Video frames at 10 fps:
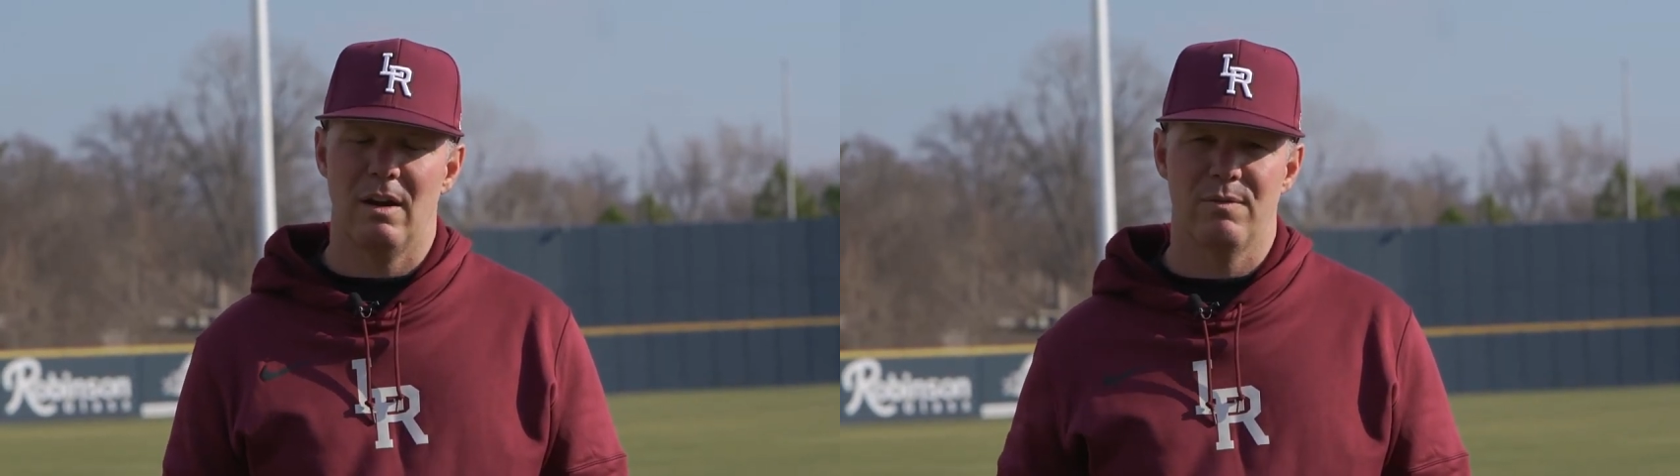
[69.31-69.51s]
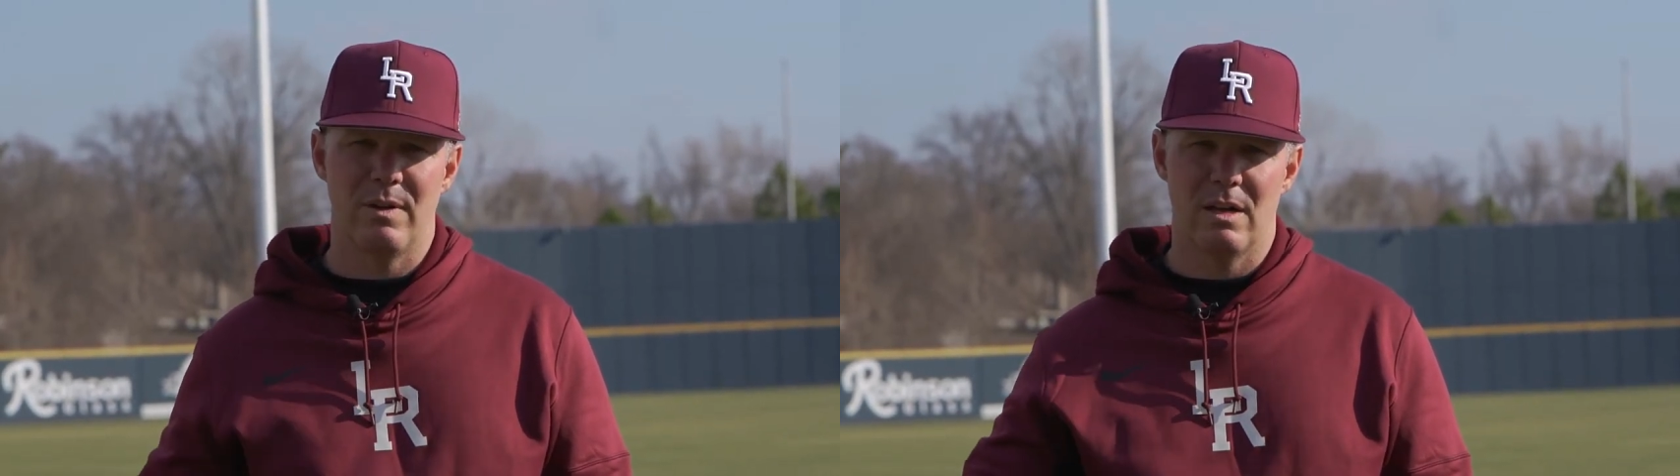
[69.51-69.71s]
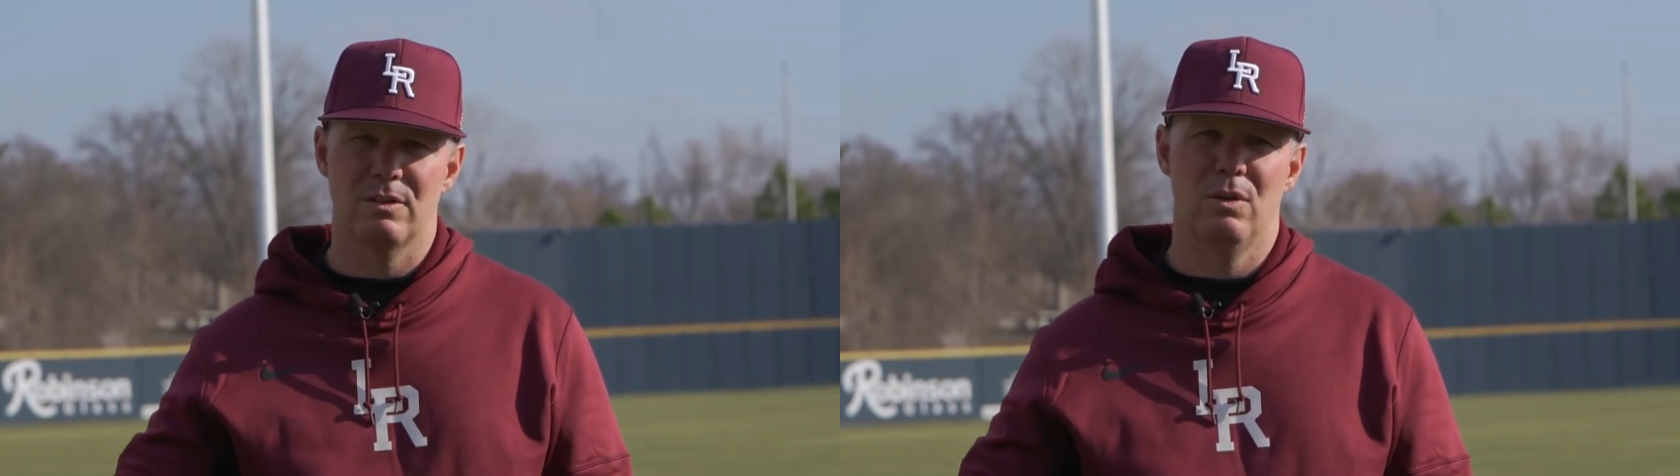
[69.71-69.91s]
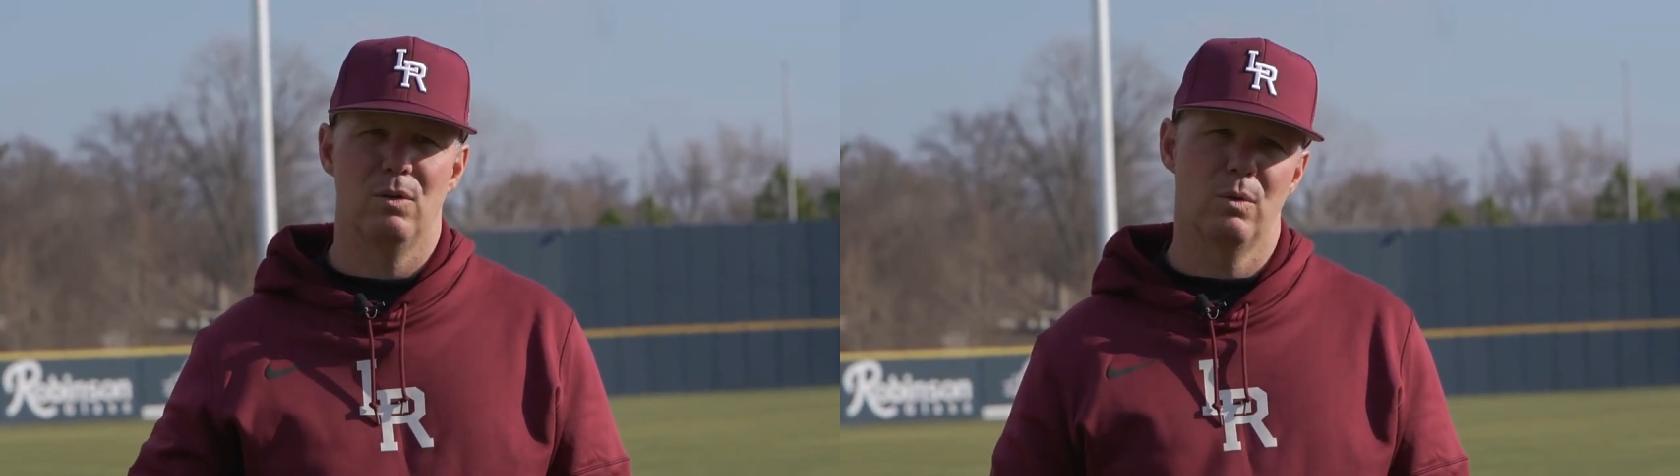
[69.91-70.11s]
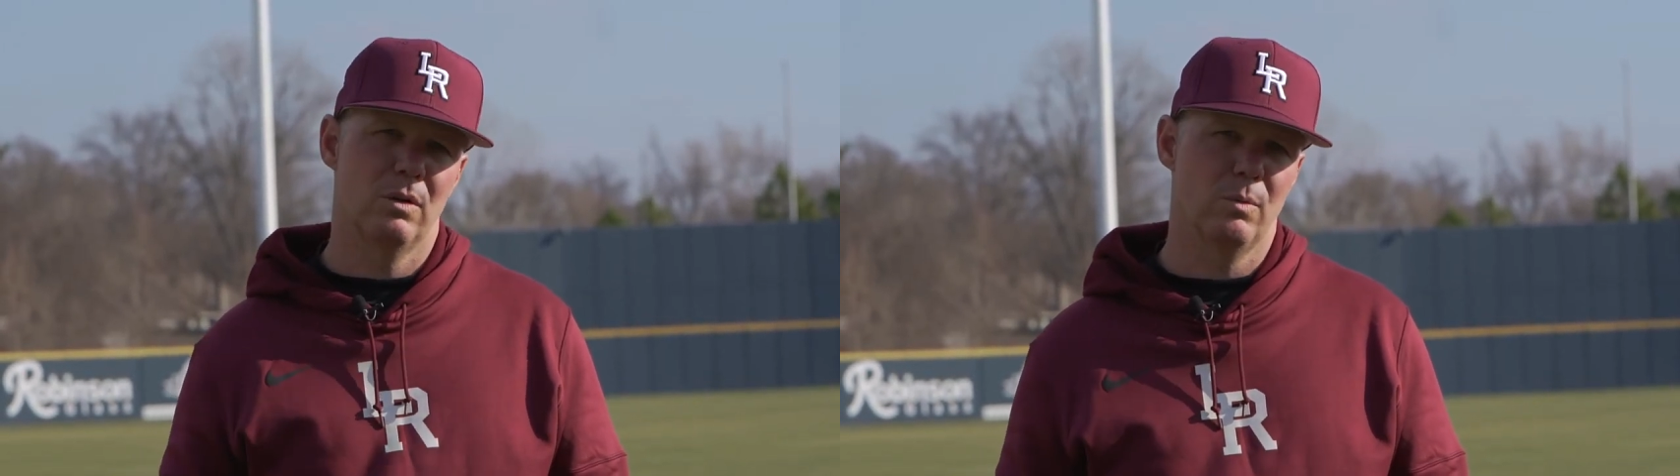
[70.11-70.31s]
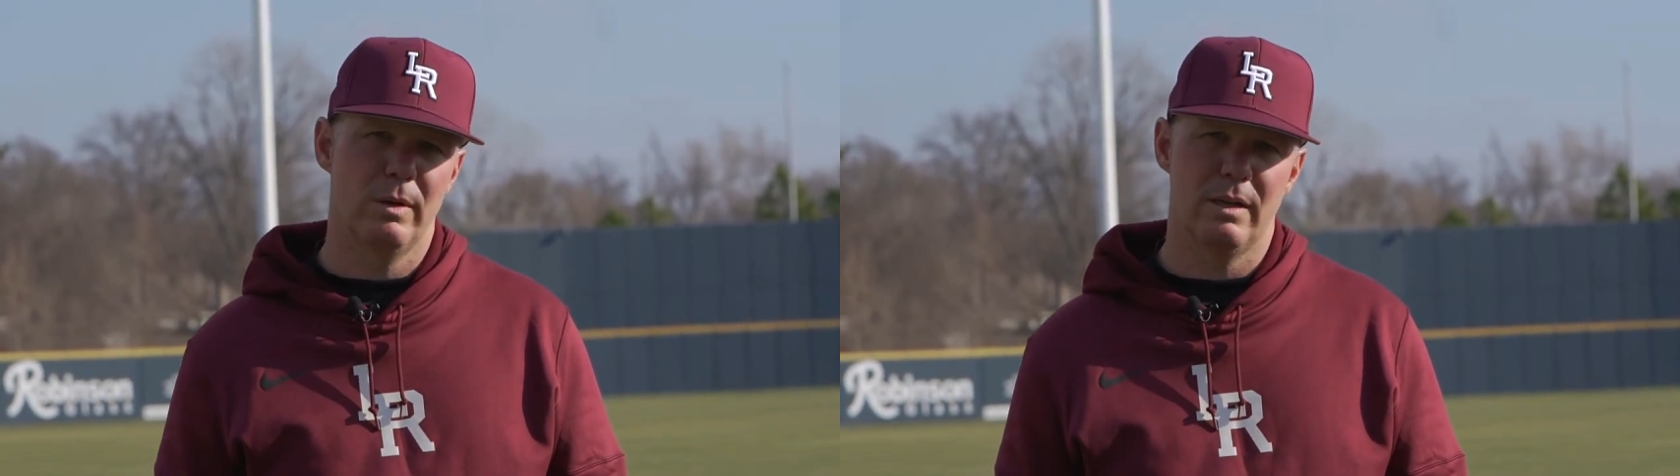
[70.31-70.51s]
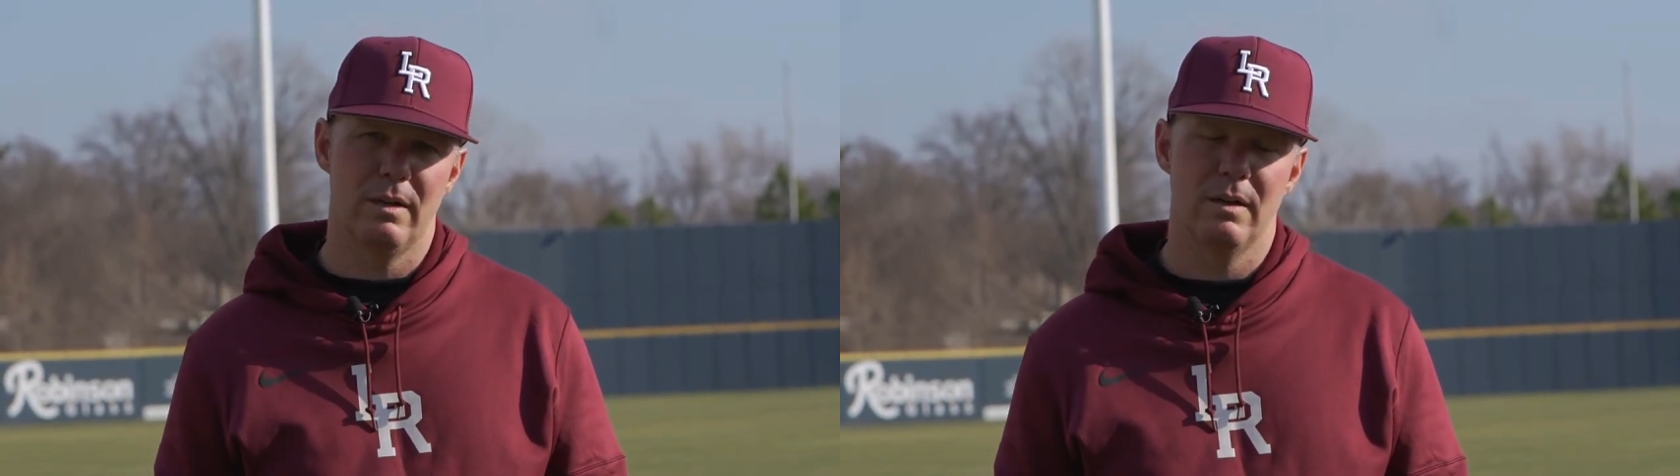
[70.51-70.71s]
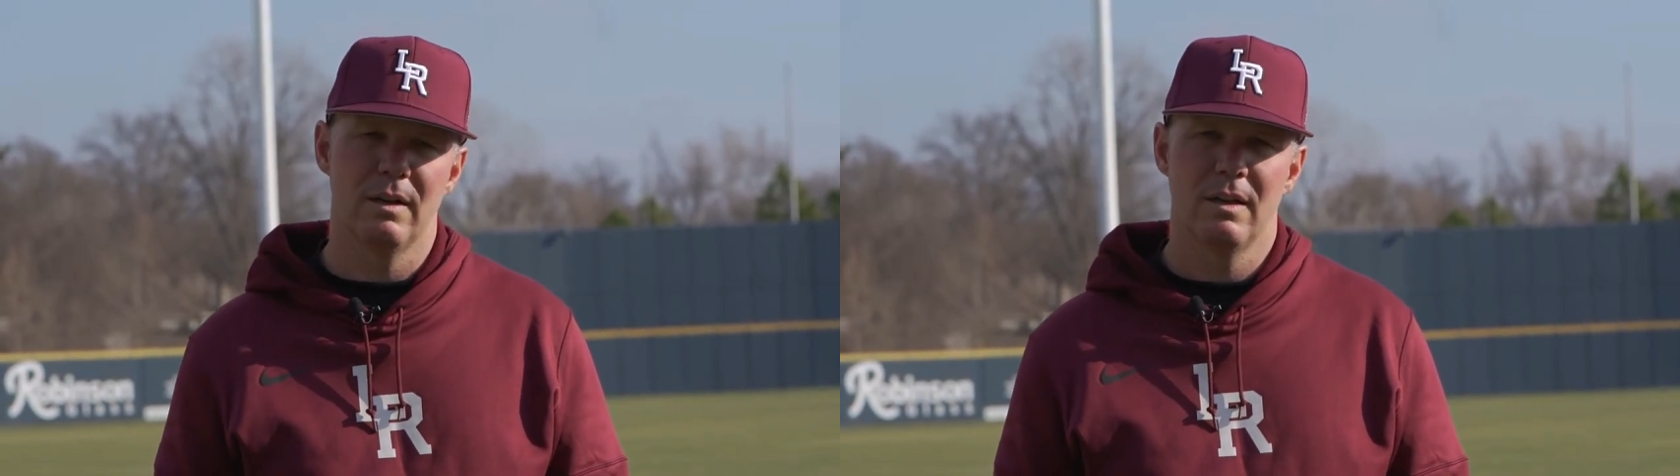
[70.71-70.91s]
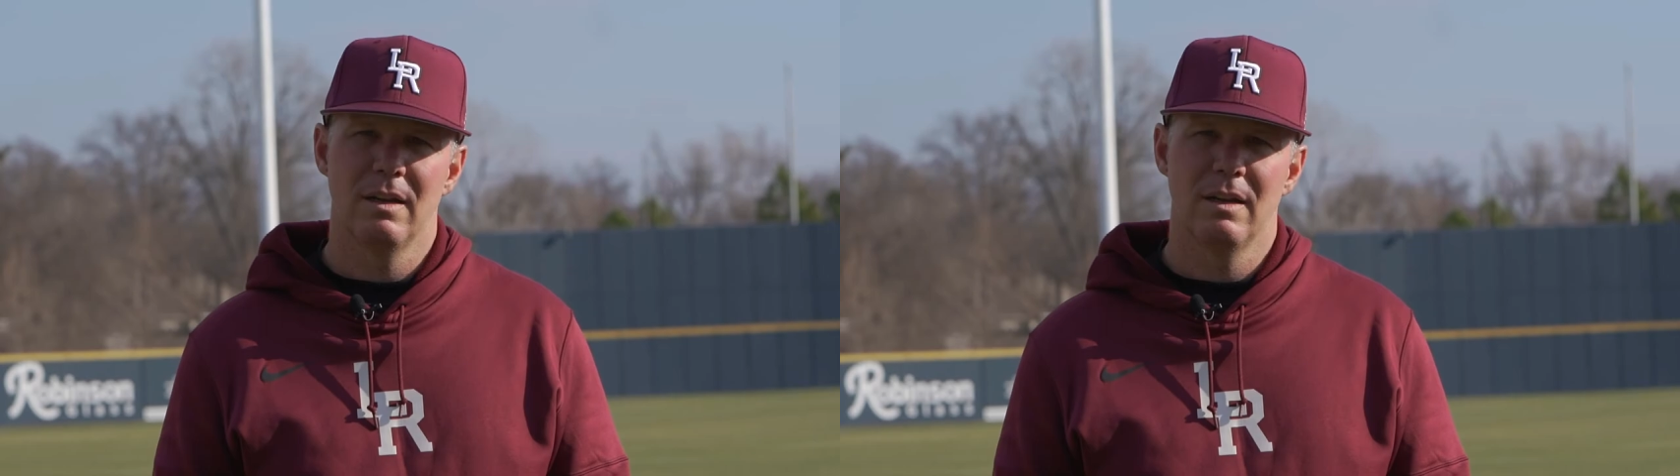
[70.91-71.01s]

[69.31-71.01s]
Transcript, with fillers: our Foxhole Award winner,